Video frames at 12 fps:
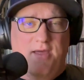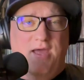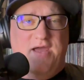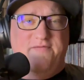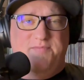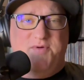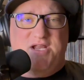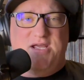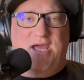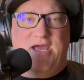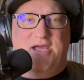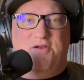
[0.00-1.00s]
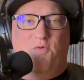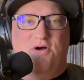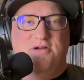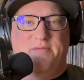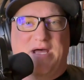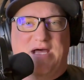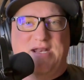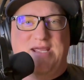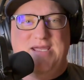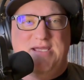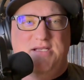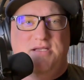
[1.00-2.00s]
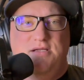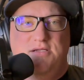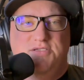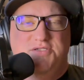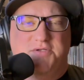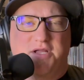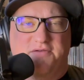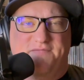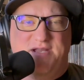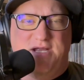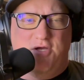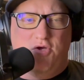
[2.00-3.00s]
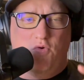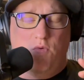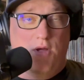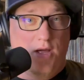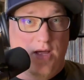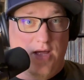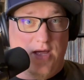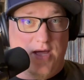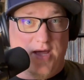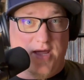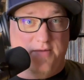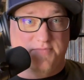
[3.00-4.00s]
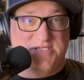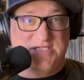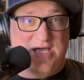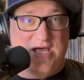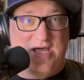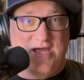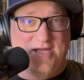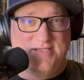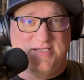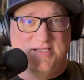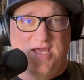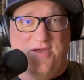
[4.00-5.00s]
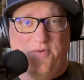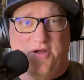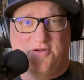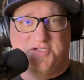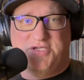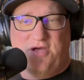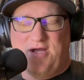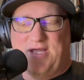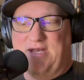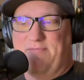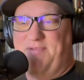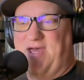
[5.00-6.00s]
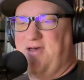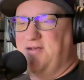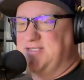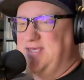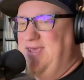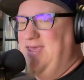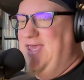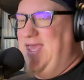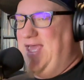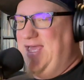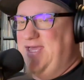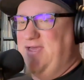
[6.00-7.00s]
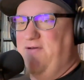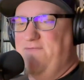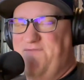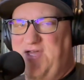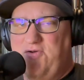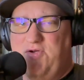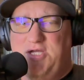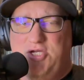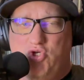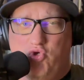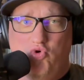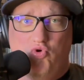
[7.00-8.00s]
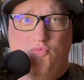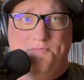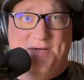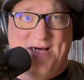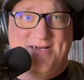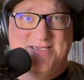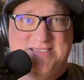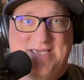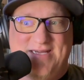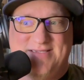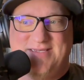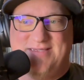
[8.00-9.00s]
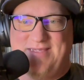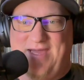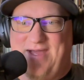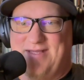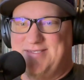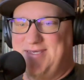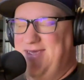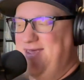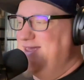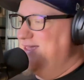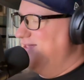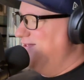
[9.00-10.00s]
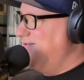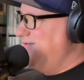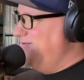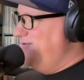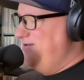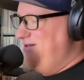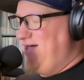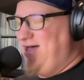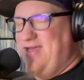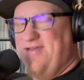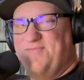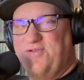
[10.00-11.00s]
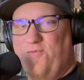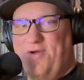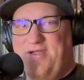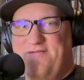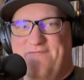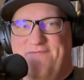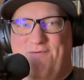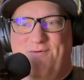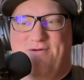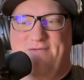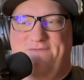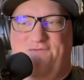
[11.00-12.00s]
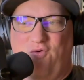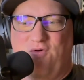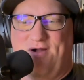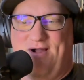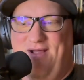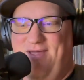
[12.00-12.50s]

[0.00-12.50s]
Hey everybody, and welcome on in to another video. I am Ty. Today we are talking about a very cool box set that I have been waiting for